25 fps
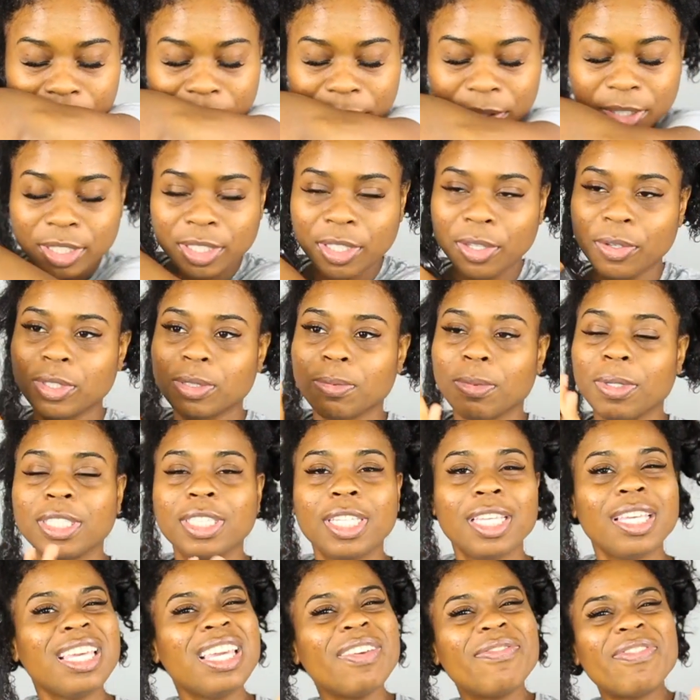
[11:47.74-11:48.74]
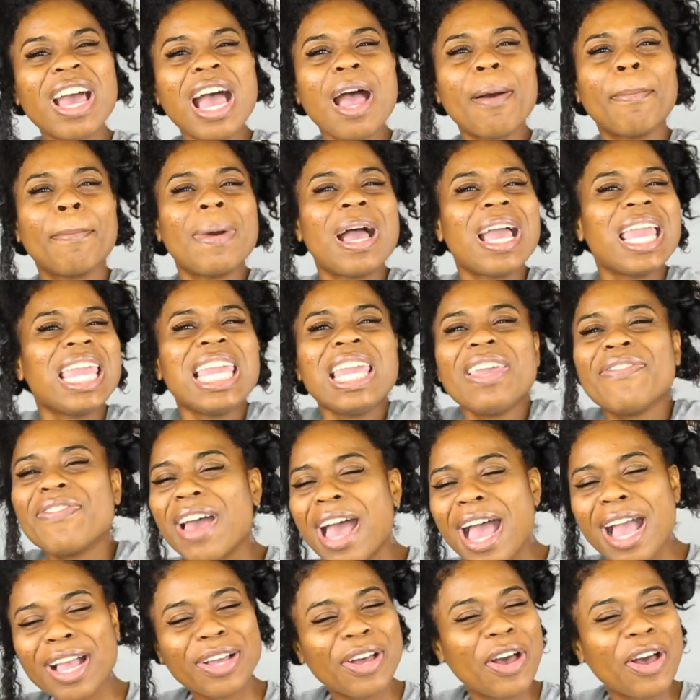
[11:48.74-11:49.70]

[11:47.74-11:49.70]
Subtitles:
Excuse me. See, even I